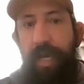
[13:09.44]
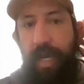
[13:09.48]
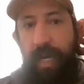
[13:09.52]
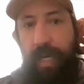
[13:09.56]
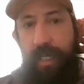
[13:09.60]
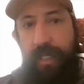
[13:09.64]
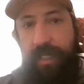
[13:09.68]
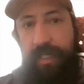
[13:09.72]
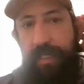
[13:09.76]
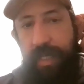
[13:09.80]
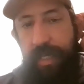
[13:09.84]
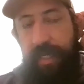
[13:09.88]
Yeah,
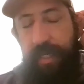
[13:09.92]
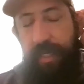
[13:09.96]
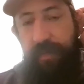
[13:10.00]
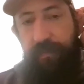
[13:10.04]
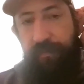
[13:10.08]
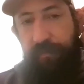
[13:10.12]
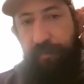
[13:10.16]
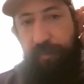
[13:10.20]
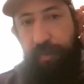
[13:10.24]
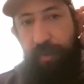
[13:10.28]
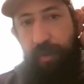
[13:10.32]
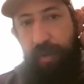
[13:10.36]
I stayed
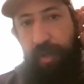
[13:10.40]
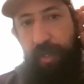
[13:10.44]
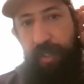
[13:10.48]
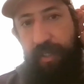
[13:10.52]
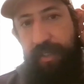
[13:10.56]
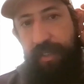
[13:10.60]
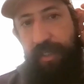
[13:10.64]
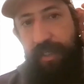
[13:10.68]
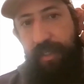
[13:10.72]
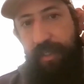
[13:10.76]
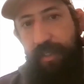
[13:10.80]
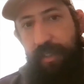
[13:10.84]
in
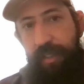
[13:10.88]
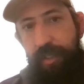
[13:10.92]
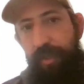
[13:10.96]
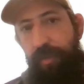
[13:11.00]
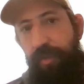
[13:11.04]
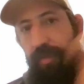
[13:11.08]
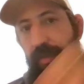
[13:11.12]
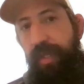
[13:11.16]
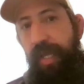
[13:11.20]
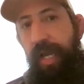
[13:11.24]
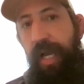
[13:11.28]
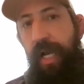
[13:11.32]
Florida since
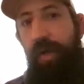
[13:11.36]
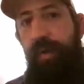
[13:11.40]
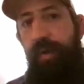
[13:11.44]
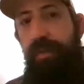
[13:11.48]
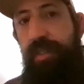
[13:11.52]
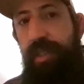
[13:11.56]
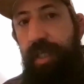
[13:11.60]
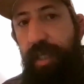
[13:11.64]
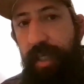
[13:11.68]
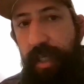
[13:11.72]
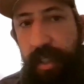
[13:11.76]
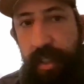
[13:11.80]
two
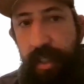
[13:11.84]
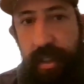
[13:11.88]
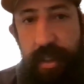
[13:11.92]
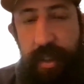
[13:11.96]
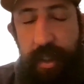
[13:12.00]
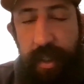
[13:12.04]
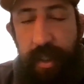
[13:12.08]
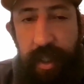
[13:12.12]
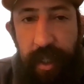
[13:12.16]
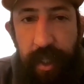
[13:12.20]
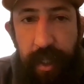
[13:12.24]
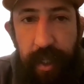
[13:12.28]

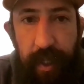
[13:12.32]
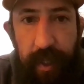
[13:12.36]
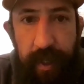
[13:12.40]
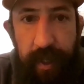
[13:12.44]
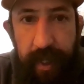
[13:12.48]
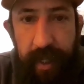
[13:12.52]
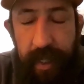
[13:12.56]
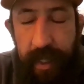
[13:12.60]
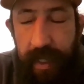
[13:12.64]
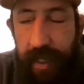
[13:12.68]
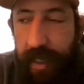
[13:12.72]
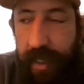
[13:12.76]
thousand
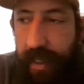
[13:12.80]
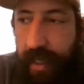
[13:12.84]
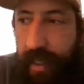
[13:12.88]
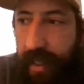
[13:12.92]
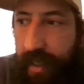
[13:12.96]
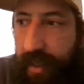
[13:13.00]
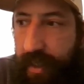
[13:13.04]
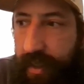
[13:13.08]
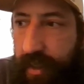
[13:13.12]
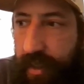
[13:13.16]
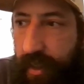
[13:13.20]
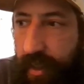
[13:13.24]

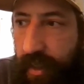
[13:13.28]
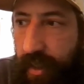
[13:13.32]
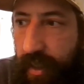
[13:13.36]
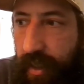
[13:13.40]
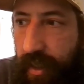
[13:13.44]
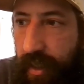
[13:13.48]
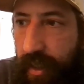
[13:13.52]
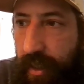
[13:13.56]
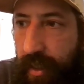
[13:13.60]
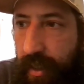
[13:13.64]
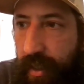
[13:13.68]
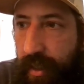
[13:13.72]
and
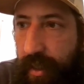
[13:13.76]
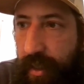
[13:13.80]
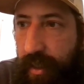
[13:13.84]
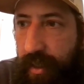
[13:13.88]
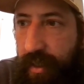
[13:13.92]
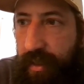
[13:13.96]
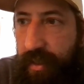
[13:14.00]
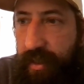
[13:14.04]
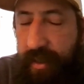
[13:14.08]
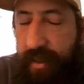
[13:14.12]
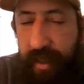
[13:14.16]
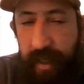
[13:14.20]

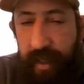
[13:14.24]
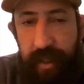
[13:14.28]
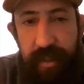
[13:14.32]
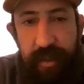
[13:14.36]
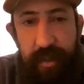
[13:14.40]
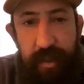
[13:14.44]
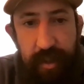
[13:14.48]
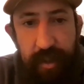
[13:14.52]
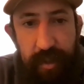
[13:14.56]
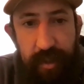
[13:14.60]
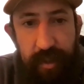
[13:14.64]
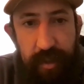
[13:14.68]

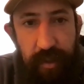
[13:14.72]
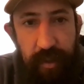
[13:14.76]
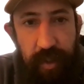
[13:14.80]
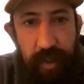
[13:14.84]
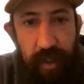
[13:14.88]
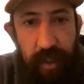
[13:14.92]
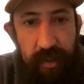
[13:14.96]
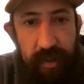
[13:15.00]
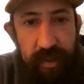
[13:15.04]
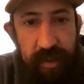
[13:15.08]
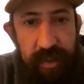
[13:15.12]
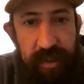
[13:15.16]
six,
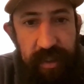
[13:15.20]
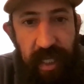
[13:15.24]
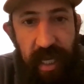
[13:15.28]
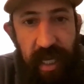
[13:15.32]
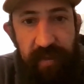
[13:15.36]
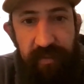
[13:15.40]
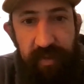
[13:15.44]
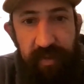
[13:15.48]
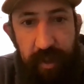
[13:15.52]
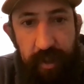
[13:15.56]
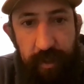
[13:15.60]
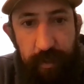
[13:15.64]
two thousand
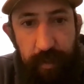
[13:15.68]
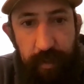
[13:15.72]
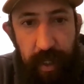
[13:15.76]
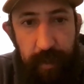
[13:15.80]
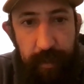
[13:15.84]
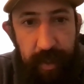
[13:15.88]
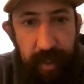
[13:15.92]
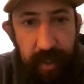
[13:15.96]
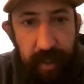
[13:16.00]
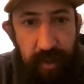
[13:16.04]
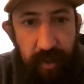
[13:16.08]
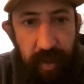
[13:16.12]
seven,
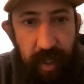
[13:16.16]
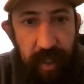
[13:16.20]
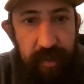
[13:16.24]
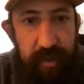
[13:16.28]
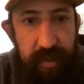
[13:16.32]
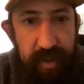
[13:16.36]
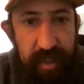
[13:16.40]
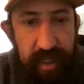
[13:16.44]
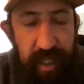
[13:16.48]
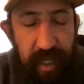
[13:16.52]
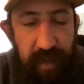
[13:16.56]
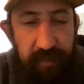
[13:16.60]
maybe two
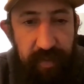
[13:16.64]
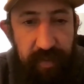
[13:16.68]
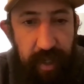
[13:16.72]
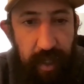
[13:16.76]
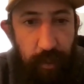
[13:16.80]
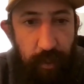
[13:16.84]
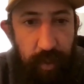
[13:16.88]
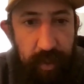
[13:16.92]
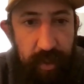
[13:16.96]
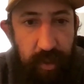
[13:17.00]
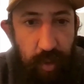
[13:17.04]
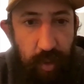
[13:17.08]
thousand
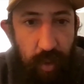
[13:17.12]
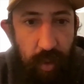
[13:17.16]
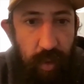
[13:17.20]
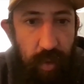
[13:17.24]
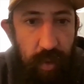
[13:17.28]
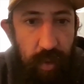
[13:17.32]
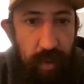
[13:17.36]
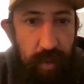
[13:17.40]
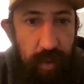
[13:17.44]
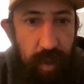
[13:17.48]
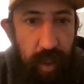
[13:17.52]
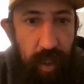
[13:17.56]
seven. I went to
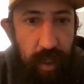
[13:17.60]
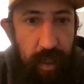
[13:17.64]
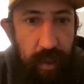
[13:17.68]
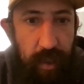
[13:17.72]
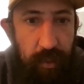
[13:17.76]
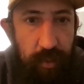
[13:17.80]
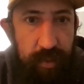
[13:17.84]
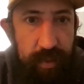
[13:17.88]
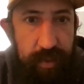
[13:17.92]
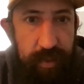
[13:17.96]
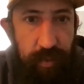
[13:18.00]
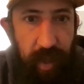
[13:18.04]
uh,
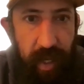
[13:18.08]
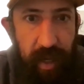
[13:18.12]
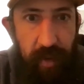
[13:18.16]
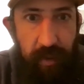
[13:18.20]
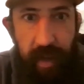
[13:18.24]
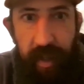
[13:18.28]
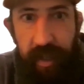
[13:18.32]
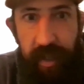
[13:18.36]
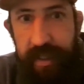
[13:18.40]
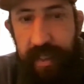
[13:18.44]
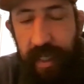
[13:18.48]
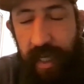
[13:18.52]
it was
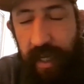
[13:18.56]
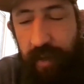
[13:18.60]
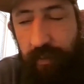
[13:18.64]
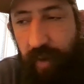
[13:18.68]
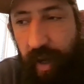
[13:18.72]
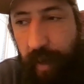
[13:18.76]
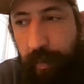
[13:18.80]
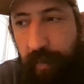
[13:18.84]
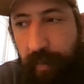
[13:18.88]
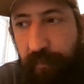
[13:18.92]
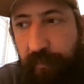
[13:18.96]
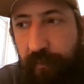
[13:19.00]
right around the
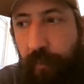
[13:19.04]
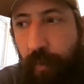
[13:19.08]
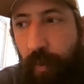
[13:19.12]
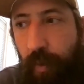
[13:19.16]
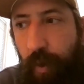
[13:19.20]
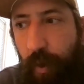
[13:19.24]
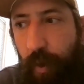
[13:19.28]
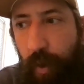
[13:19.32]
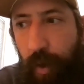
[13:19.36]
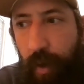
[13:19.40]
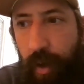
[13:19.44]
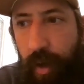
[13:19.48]
top, right
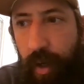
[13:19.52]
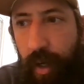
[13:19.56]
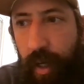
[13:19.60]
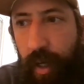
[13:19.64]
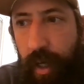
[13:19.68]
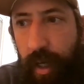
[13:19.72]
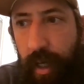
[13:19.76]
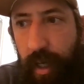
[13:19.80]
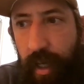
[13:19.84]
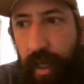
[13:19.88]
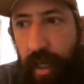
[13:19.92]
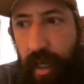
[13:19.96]
before
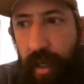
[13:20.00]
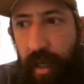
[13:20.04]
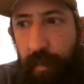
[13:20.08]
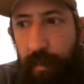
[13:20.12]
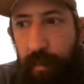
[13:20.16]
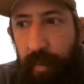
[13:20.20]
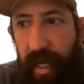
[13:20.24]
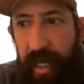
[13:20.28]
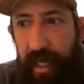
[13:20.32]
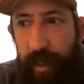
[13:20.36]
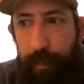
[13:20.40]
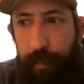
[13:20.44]

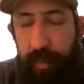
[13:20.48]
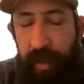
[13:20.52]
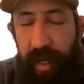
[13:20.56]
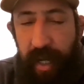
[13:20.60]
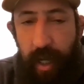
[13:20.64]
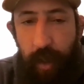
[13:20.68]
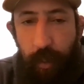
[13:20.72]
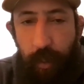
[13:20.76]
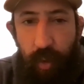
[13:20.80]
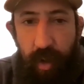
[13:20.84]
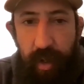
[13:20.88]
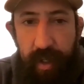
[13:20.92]
Mike
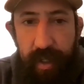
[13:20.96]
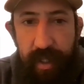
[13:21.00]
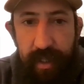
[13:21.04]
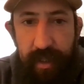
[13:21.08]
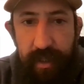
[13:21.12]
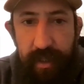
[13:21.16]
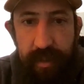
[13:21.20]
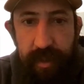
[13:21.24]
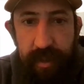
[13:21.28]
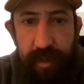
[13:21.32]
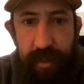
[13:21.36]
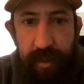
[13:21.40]
Brown won
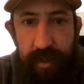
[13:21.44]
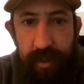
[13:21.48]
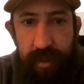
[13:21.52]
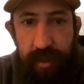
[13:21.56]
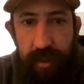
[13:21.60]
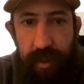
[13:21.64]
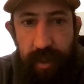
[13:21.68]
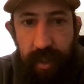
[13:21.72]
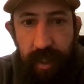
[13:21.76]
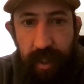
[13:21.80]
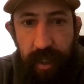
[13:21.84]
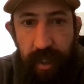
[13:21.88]
his
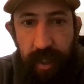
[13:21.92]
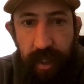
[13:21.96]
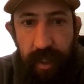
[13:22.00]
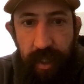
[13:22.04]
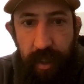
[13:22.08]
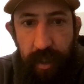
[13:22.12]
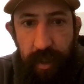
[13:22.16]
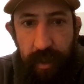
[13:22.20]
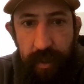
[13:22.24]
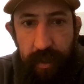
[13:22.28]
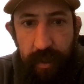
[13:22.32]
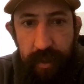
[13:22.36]

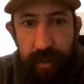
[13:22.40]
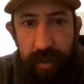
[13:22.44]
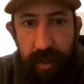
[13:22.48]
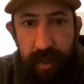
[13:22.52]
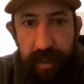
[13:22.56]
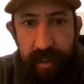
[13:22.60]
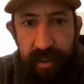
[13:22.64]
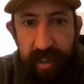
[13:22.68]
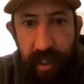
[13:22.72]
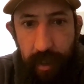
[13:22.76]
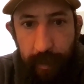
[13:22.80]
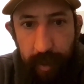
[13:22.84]

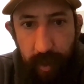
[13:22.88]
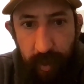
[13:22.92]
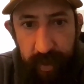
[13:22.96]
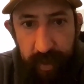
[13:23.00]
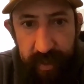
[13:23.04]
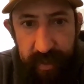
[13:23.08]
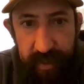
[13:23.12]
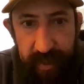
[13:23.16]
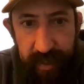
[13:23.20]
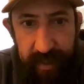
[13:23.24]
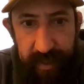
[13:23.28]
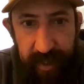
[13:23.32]
his
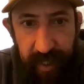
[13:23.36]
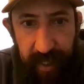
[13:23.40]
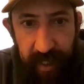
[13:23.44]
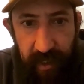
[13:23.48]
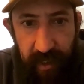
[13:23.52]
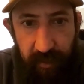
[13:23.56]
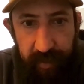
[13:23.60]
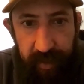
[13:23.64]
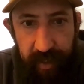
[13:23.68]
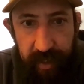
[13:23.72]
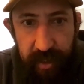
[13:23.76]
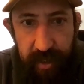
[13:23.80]
WEC
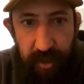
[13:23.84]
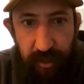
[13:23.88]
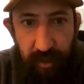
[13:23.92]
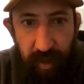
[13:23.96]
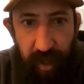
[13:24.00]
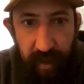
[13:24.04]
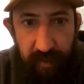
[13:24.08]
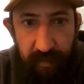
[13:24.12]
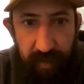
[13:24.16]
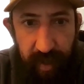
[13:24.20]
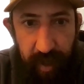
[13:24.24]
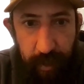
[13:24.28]
title against
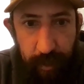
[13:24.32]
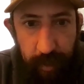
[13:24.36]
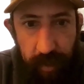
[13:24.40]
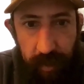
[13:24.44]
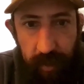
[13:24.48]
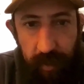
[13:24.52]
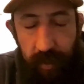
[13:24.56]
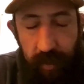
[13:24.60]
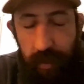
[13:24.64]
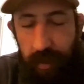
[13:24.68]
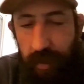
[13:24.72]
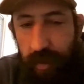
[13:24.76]
Uriah Faber.
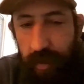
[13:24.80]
